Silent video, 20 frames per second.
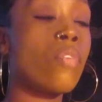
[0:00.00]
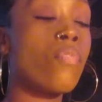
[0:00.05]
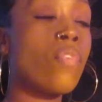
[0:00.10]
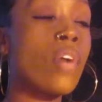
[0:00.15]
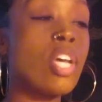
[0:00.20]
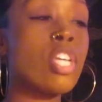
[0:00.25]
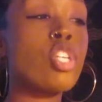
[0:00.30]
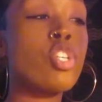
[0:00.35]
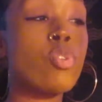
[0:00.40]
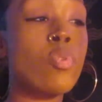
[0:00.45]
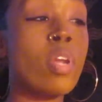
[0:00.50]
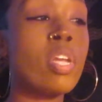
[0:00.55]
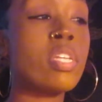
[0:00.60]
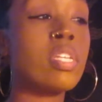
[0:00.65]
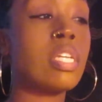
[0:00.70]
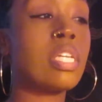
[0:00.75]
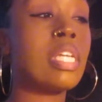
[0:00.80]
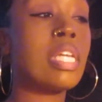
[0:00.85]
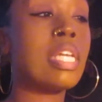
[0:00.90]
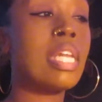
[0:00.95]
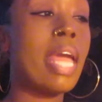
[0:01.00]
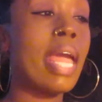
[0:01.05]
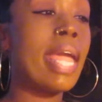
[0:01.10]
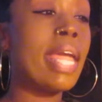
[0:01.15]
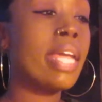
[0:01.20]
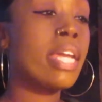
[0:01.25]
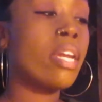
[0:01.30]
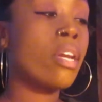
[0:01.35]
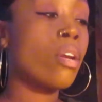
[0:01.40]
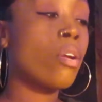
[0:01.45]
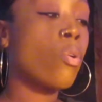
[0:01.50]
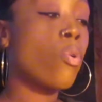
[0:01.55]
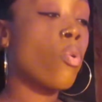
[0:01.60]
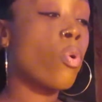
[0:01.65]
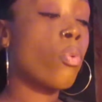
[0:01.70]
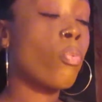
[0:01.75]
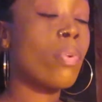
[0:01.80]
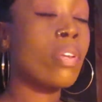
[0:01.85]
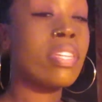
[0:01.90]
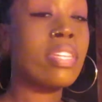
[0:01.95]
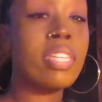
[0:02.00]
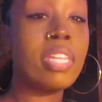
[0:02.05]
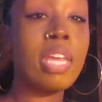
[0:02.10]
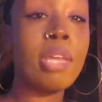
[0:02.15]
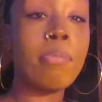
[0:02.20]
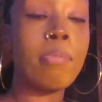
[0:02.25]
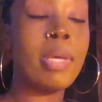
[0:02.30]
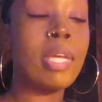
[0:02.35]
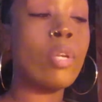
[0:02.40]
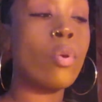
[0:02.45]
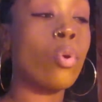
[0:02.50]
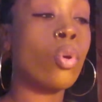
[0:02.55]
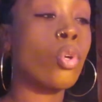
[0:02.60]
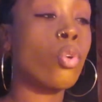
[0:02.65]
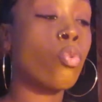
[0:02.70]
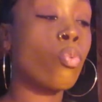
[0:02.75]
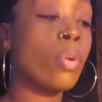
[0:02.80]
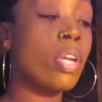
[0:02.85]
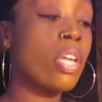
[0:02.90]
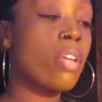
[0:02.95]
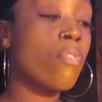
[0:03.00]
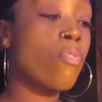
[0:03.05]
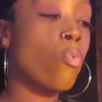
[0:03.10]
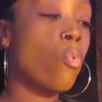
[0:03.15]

frustration and anger or resentment or grief